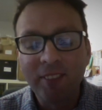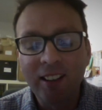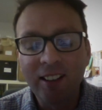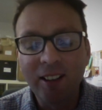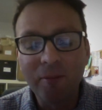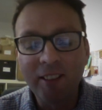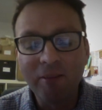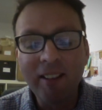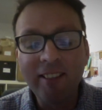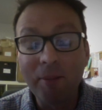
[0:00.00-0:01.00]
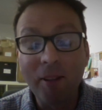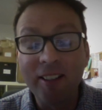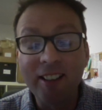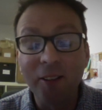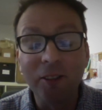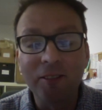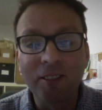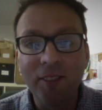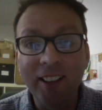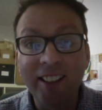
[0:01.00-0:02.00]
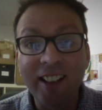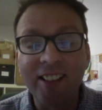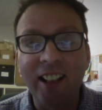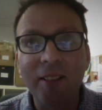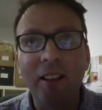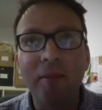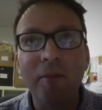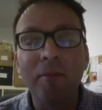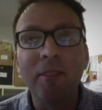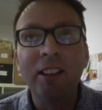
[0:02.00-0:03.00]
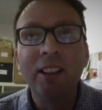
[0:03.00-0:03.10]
Um, the Romantic poets are all fantastic, um,